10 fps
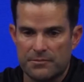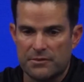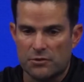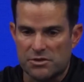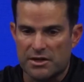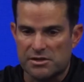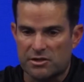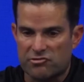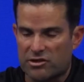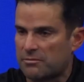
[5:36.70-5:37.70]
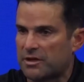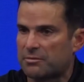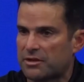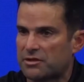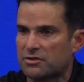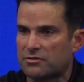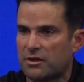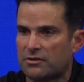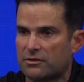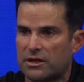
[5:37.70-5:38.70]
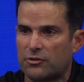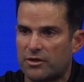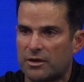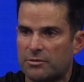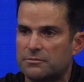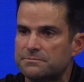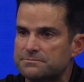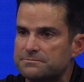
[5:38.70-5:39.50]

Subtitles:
those guys getting a chance to make plays on in their debut.